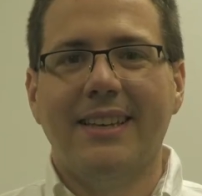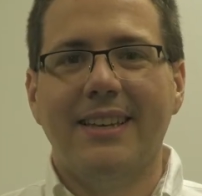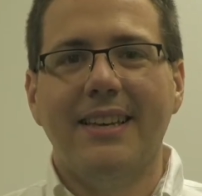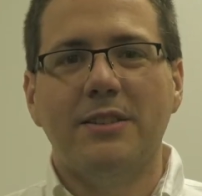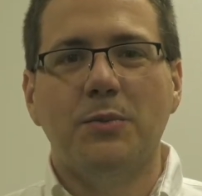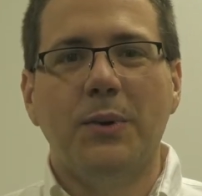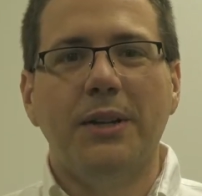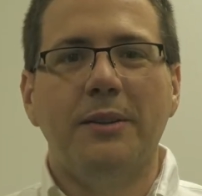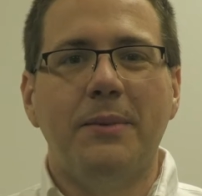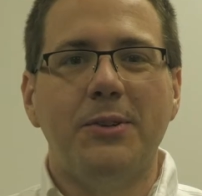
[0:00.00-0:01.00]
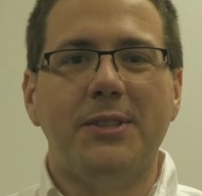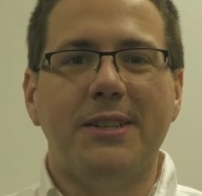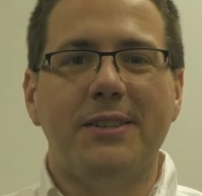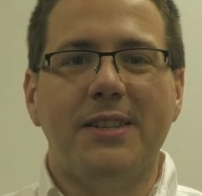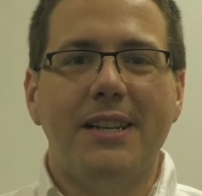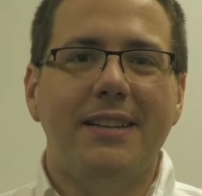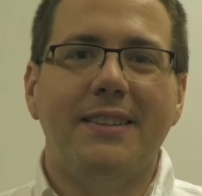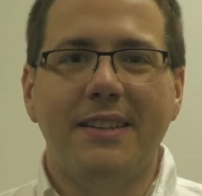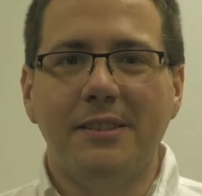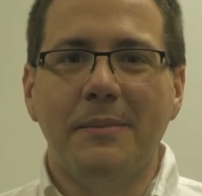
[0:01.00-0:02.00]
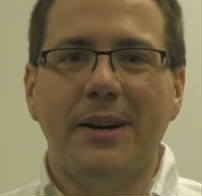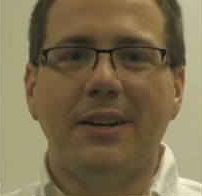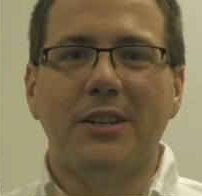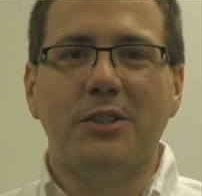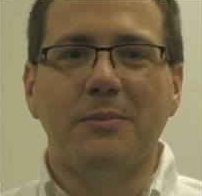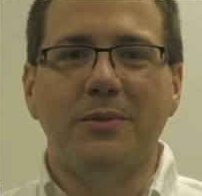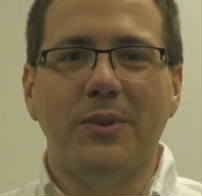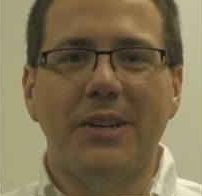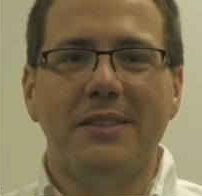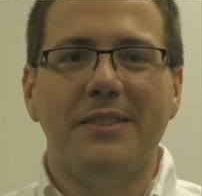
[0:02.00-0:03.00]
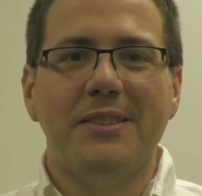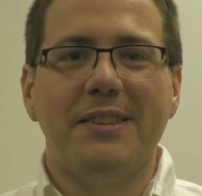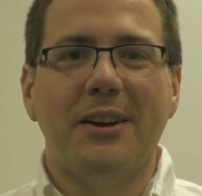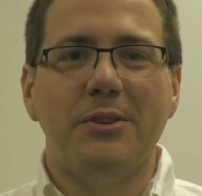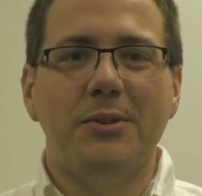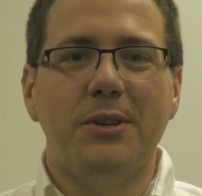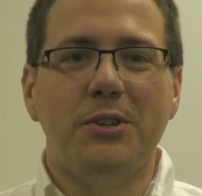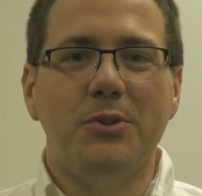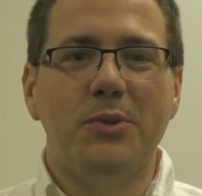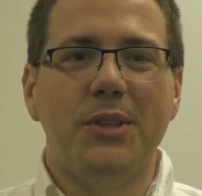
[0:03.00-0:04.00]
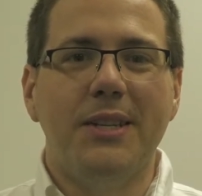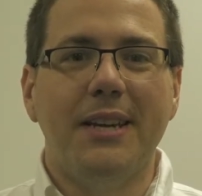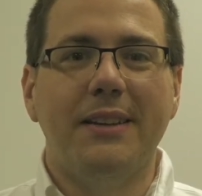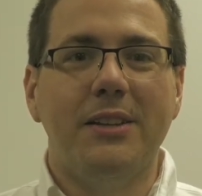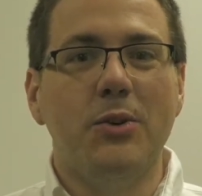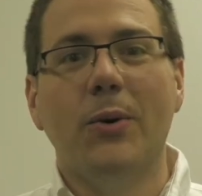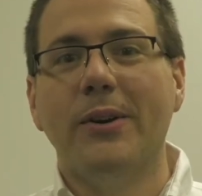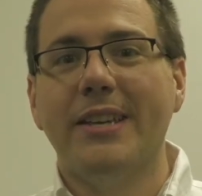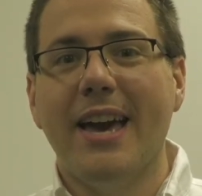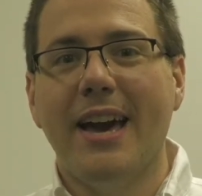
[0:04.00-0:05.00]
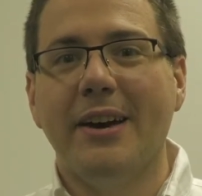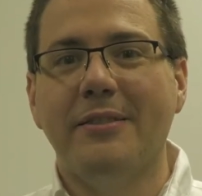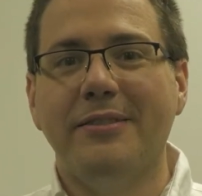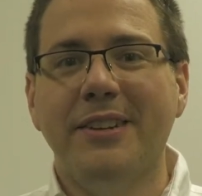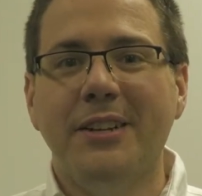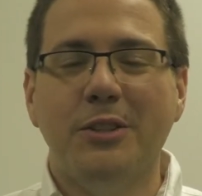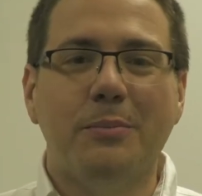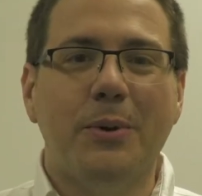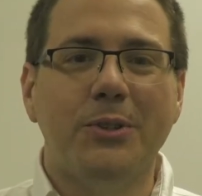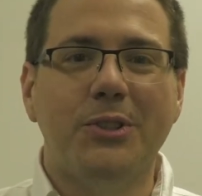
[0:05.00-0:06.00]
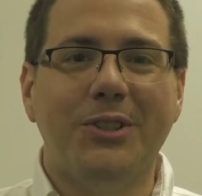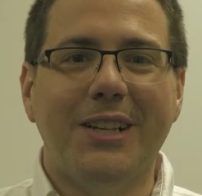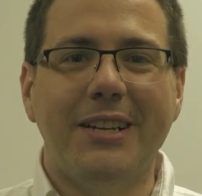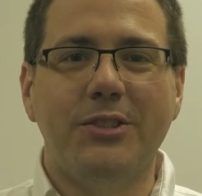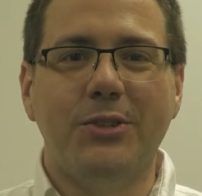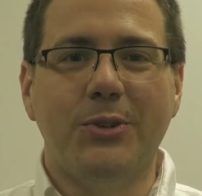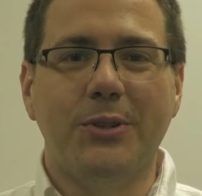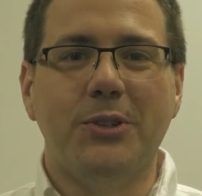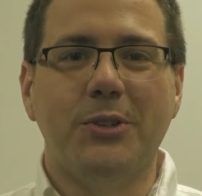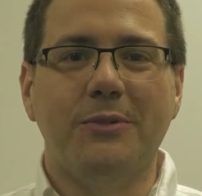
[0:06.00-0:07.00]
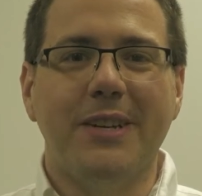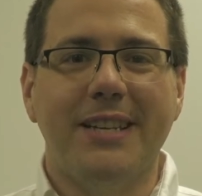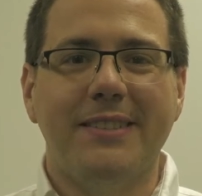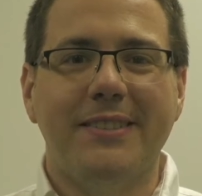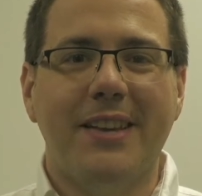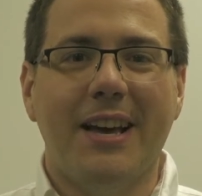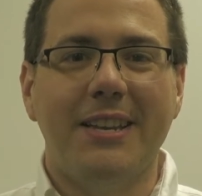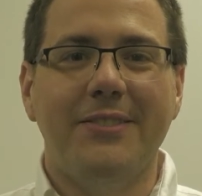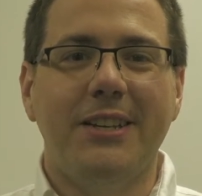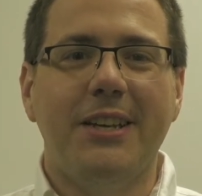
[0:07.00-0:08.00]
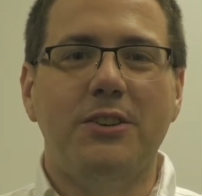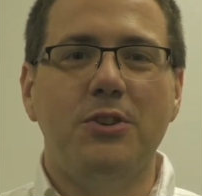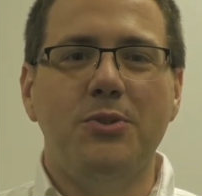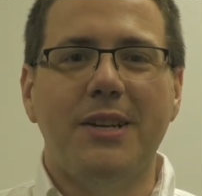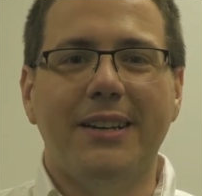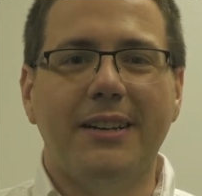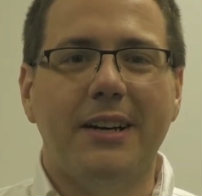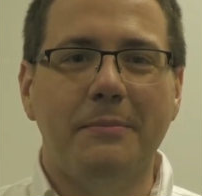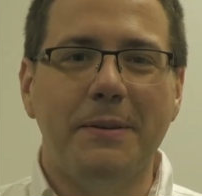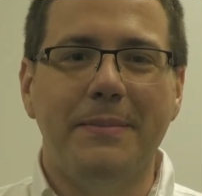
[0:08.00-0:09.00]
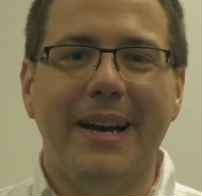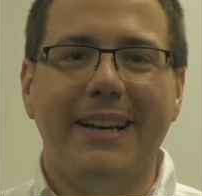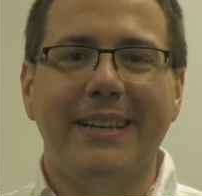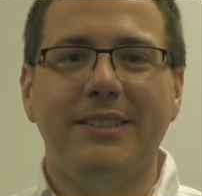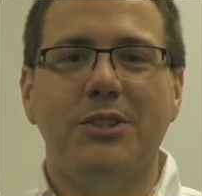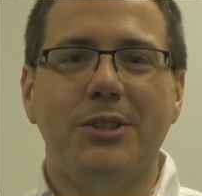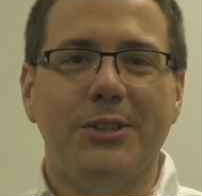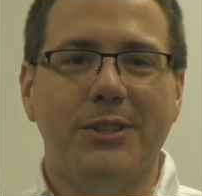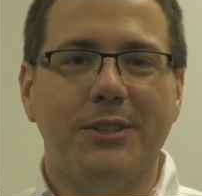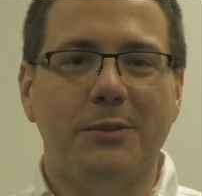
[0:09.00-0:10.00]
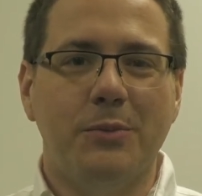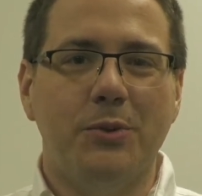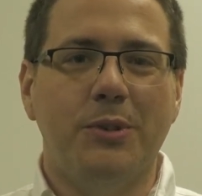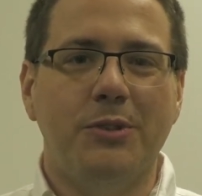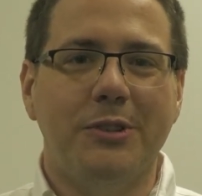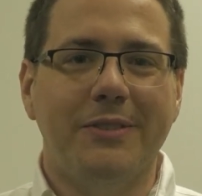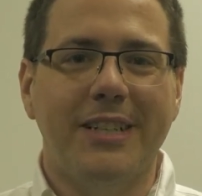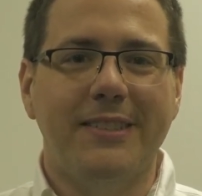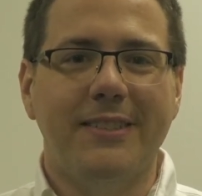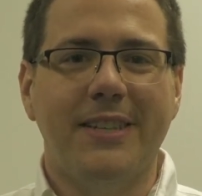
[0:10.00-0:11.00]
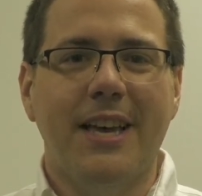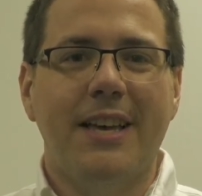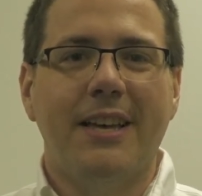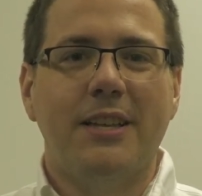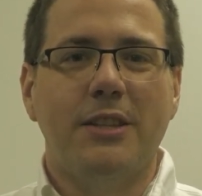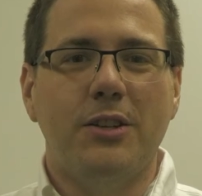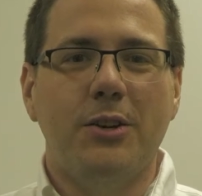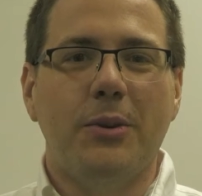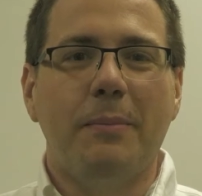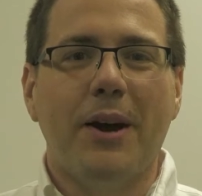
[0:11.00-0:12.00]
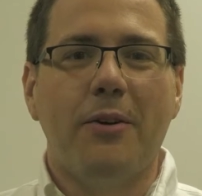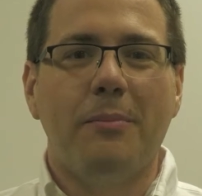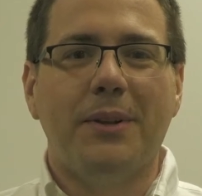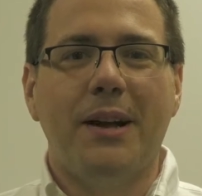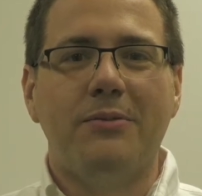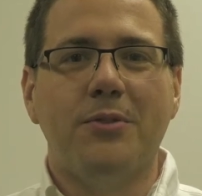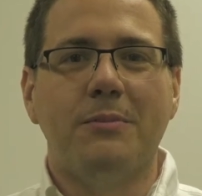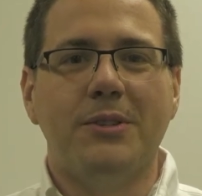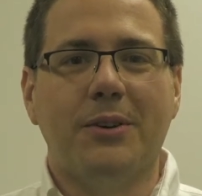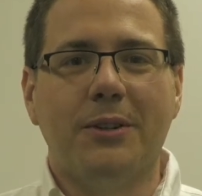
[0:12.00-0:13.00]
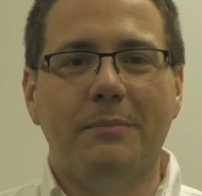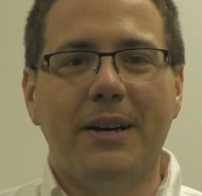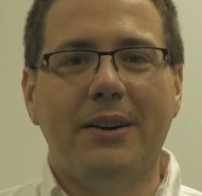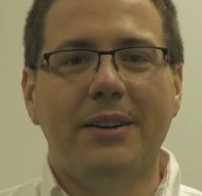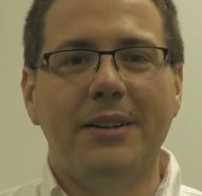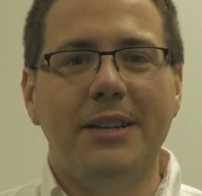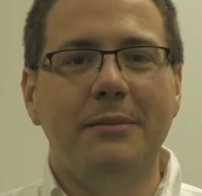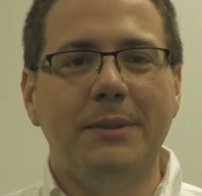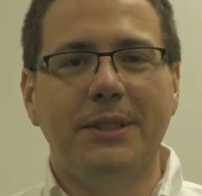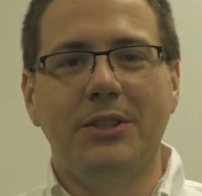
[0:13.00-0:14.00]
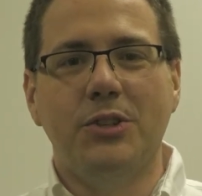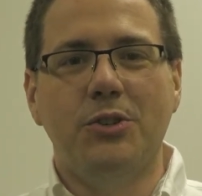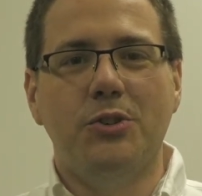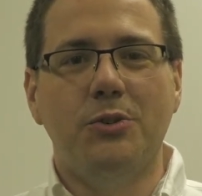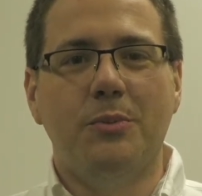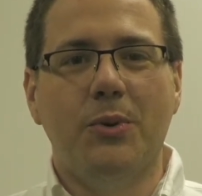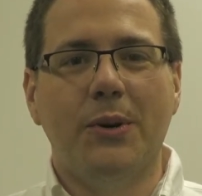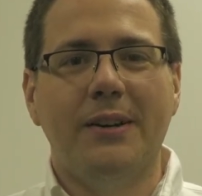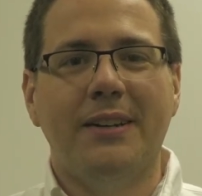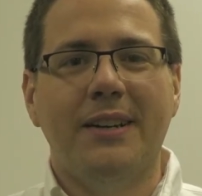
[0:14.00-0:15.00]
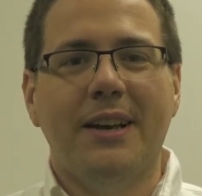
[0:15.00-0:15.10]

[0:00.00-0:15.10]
Yes, one of the most exciting things about Customer Voice is how you can use the data that you already have to personalize your surveys and even get new data coming back into your system through the surveys. You know, the Power Platform is all about enabling you to do more